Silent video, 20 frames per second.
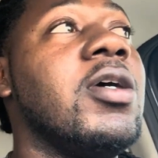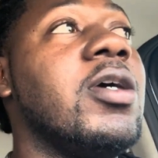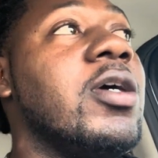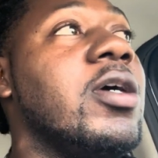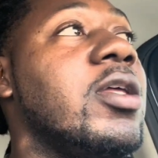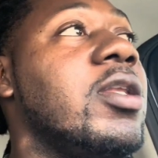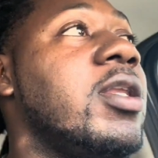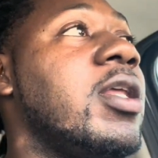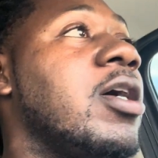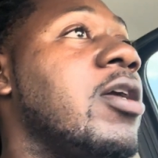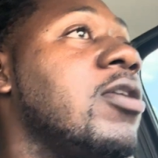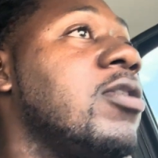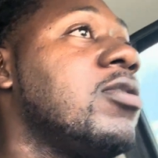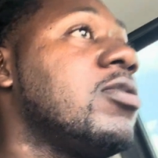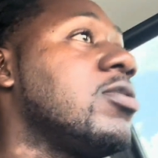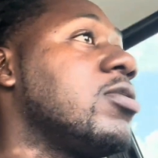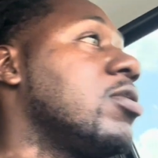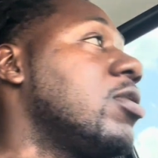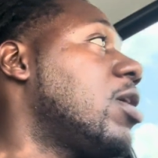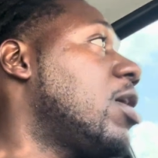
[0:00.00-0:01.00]
Now,
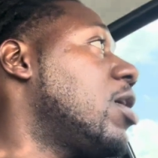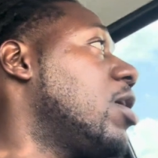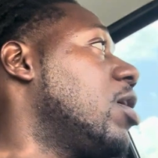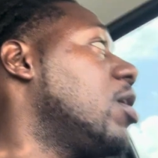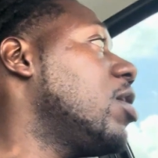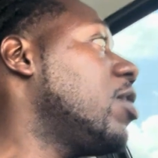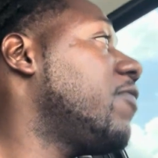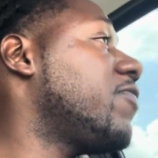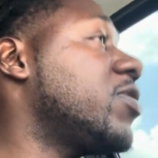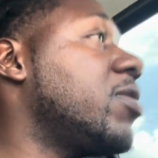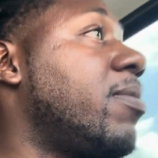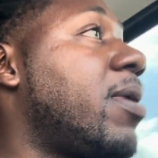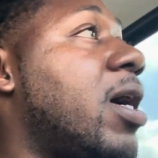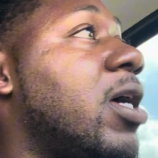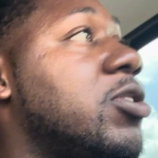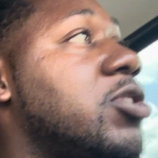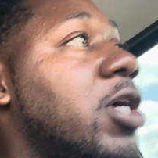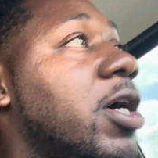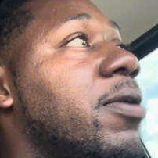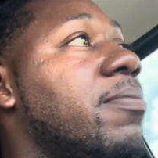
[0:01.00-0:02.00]
somebody
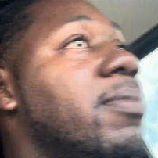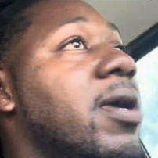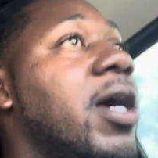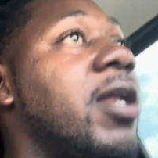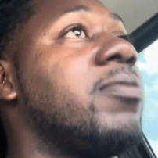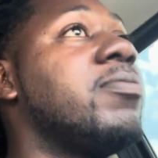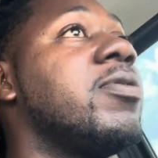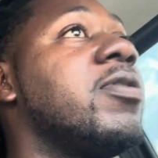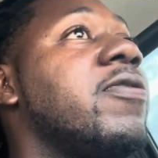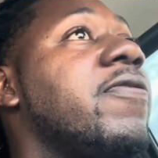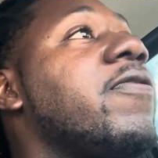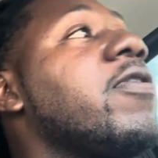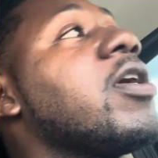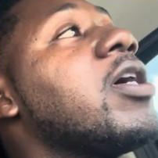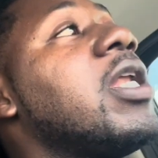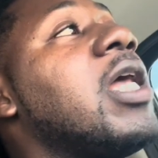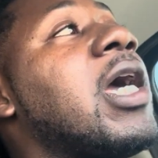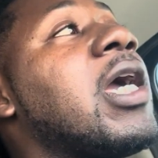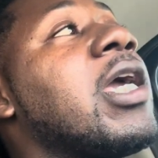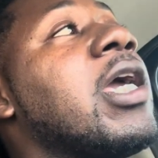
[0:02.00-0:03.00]
try to buy this motherfucker and
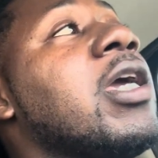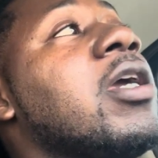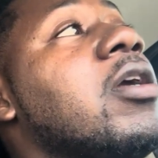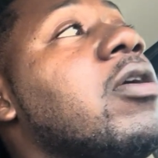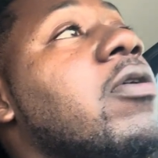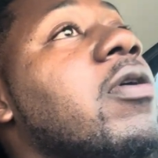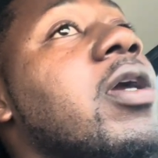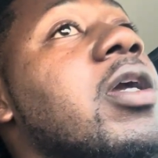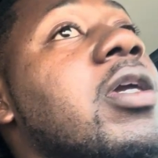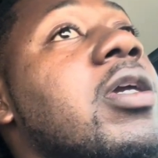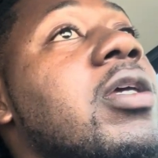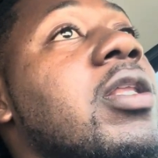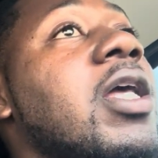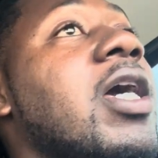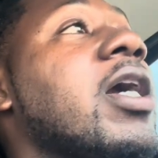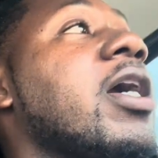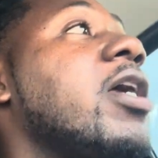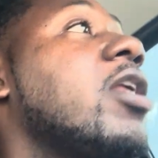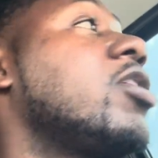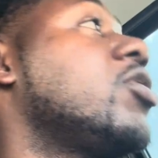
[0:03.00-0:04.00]
I can't crank it and I
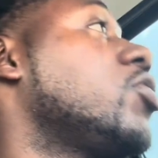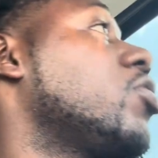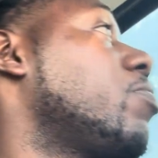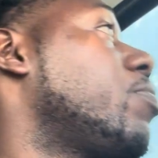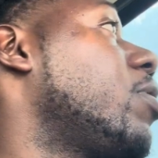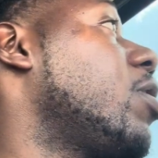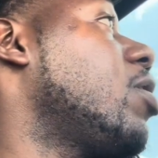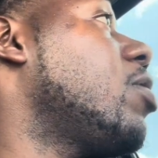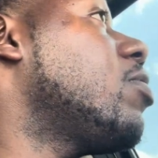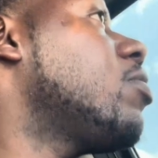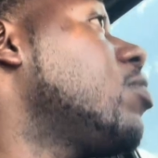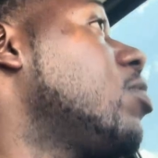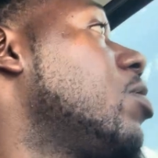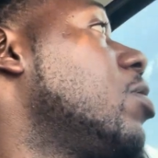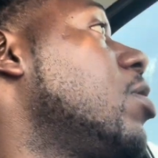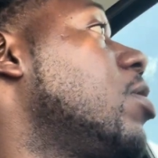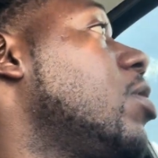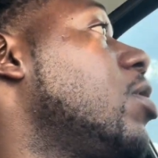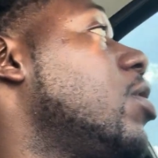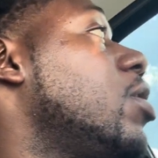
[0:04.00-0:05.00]
gotta jump it off,
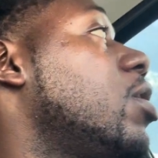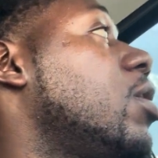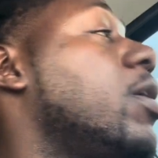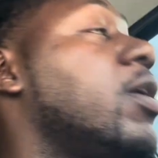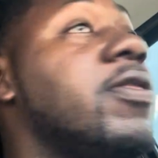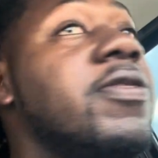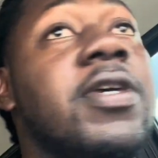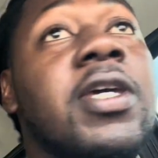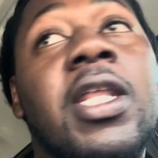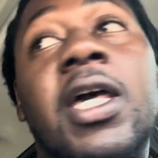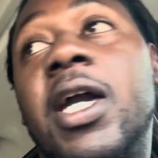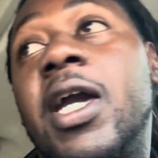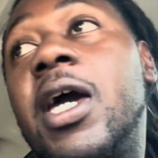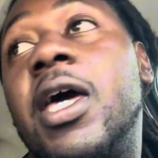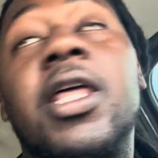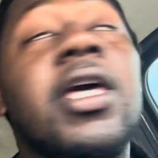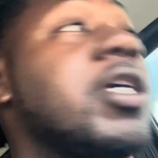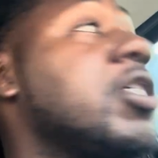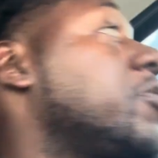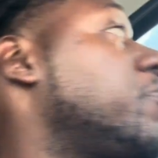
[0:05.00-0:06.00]
and then I gotta
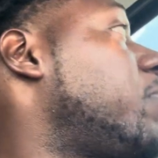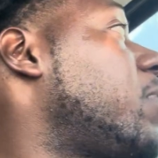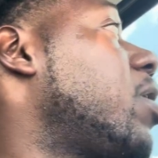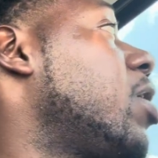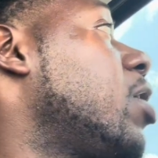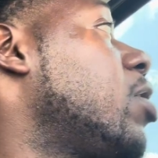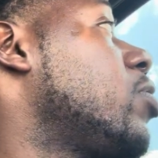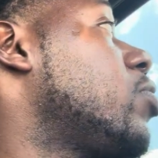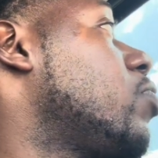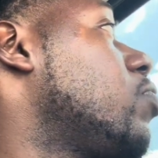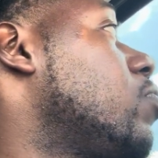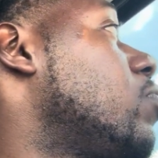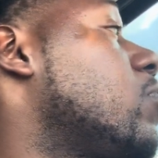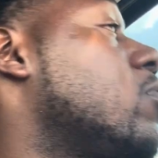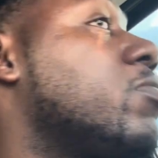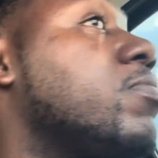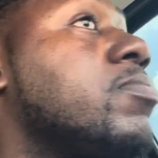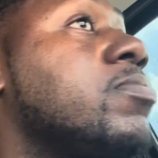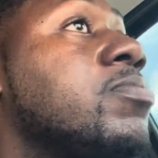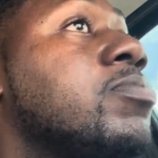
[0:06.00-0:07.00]
explain to
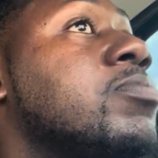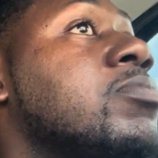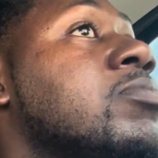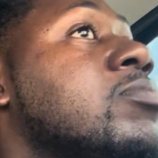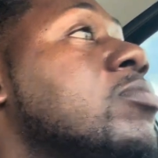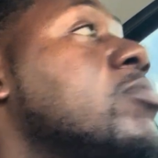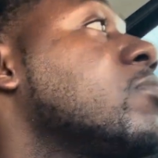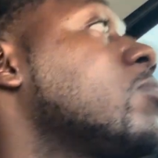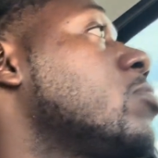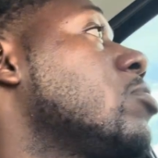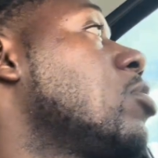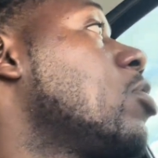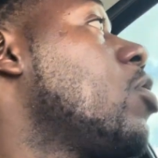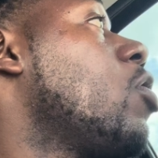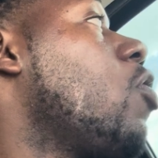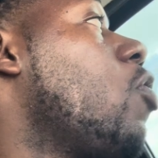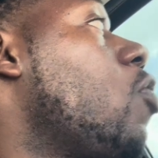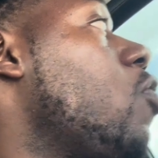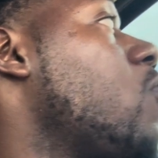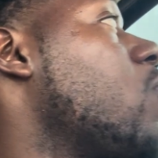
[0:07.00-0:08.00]

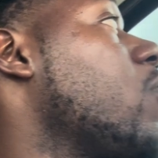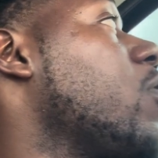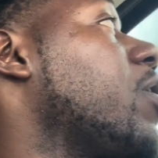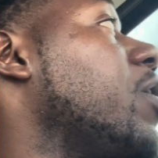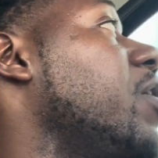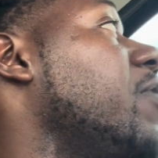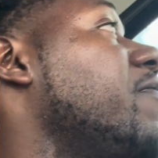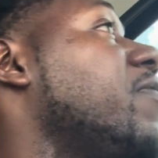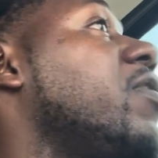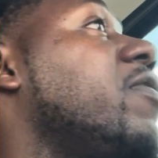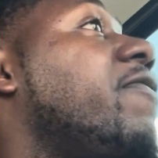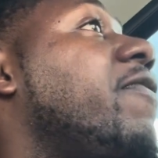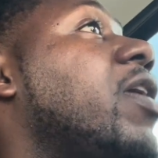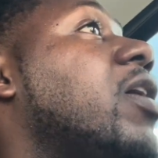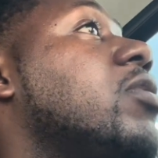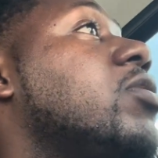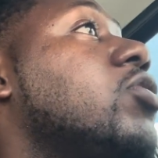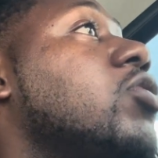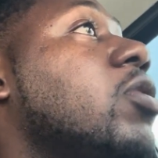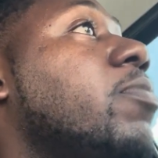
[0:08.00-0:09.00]
them. Or even if I
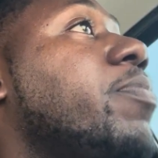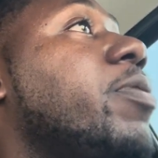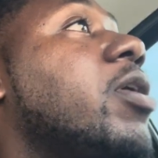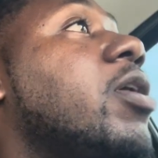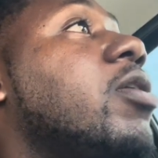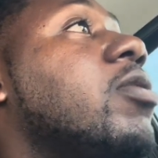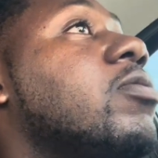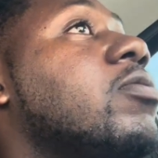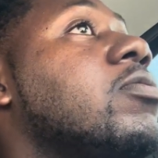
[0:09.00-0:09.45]
jump it off,